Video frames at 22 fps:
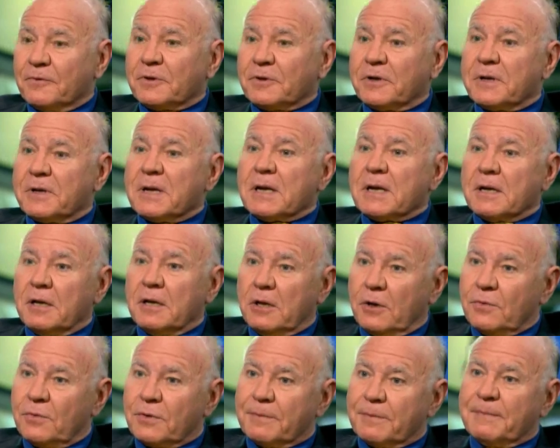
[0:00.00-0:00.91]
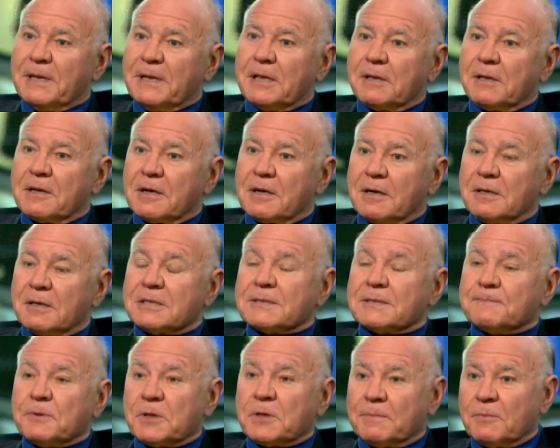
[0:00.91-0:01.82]
for the lower middle
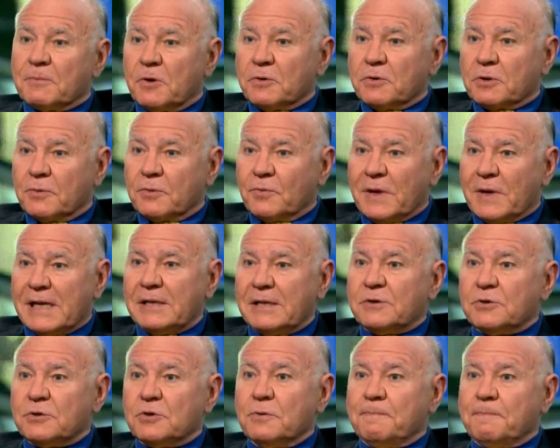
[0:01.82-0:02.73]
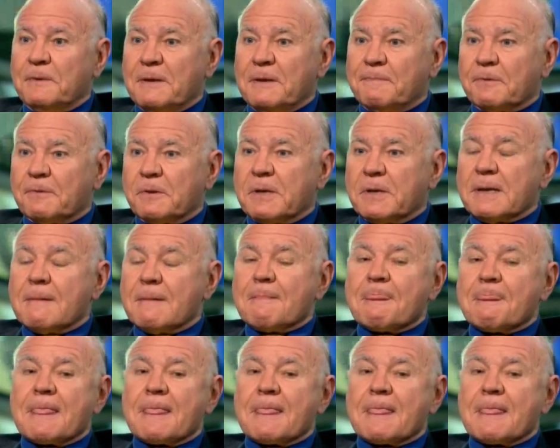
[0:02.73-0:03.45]
class. But among the well-to-do people,